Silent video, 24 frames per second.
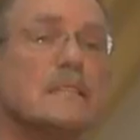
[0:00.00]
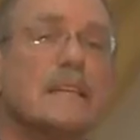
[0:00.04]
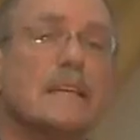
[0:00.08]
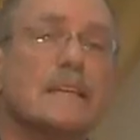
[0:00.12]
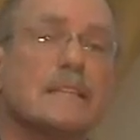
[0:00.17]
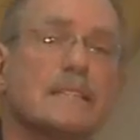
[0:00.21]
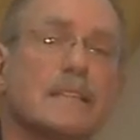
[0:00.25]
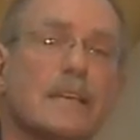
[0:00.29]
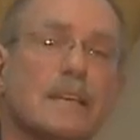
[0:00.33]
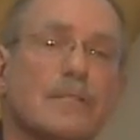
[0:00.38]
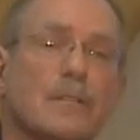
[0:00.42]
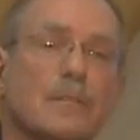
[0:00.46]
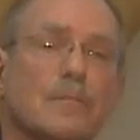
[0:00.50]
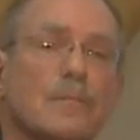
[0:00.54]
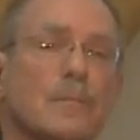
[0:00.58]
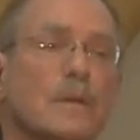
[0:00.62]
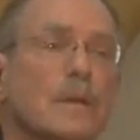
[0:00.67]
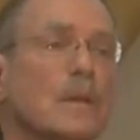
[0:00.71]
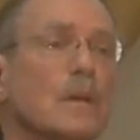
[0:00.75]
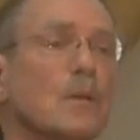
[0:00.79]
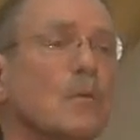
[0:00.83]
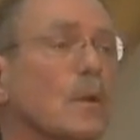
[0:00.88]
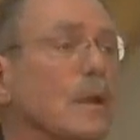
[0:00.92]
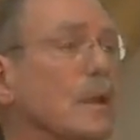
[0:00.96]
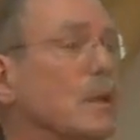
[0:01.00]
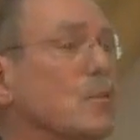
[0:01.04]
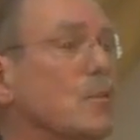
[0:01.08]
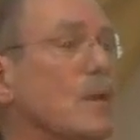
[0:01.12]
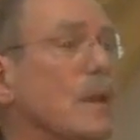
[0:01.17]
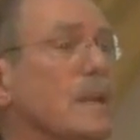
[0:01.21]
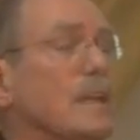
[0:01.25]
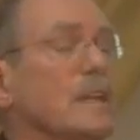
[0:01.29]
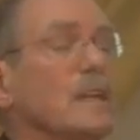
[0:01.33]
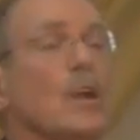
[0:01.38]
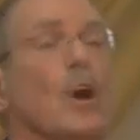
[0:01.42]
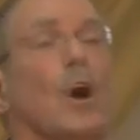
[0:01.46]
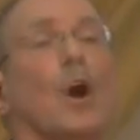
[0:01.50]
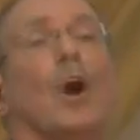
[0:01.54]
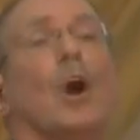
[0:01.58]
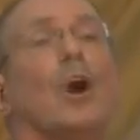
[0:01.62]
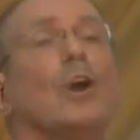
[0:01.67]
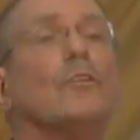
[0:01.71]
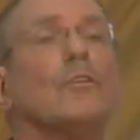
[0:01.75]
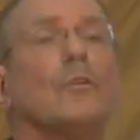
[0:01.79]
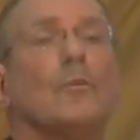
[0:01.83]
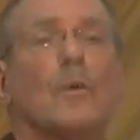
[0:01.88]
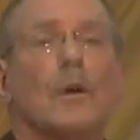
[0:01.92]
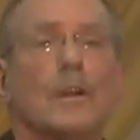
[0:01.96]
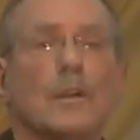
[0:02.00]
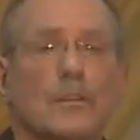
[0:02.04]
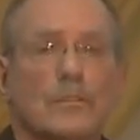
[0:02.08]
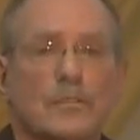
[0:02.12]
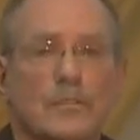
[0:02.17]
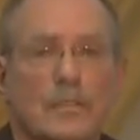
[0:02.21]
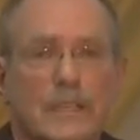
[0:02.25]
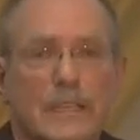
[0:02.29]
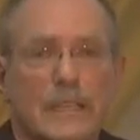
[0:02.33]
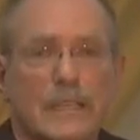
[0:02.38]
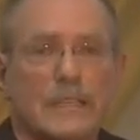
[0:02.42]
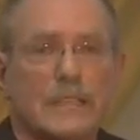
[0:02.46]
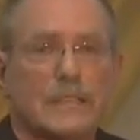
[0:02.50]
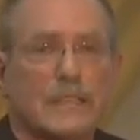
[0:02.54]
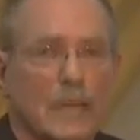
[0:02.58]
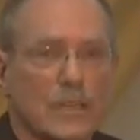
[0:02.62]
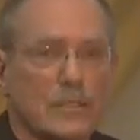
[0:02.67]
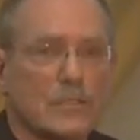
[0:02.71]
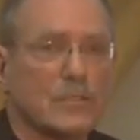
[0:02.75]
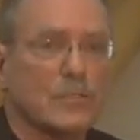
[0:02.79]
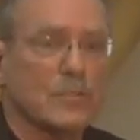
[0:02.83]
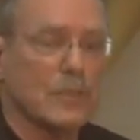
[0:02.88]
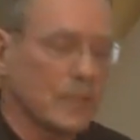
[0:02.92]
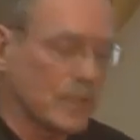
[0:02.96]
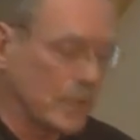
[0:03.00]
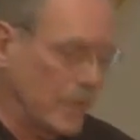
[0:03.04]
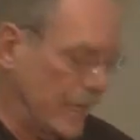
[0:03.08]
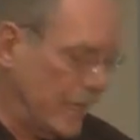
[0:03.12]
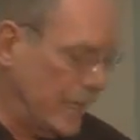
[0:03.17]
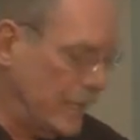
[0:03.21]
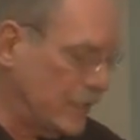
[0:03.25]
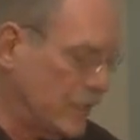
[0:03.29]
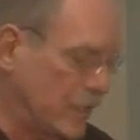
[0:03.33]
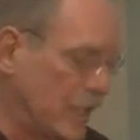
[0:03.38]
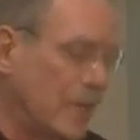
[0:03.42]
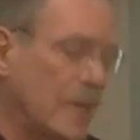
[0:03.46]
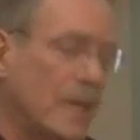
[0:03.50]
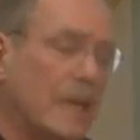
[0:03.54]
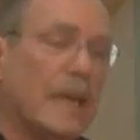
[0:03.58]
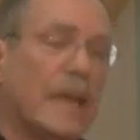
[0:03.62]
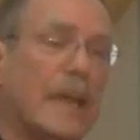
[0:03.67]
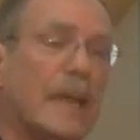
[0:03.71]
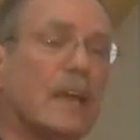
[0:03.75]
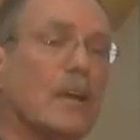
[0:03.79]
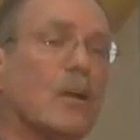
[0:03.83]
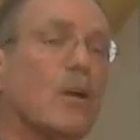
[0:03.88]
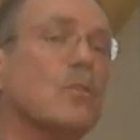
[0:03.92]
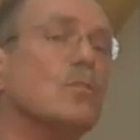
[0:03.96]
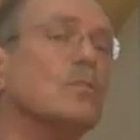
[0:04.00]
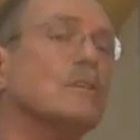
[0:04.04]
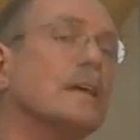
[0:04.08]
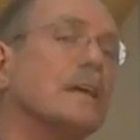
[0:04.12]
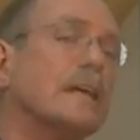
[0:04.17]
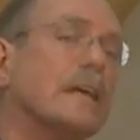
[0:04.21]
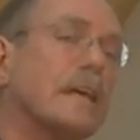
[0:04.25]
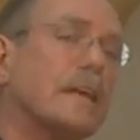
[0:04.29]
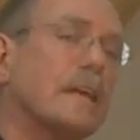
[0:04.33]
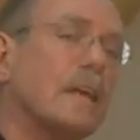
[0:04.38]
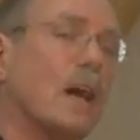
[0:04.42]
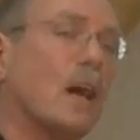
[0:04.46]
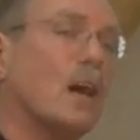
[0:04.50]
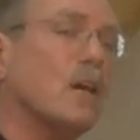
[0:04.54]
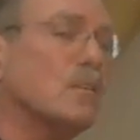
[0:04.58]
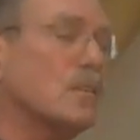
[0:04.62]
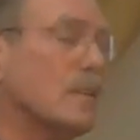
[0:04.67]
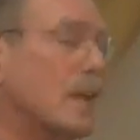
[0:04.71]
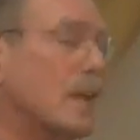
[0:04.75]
Six of them we created all the wonders in the industrial age. And only in our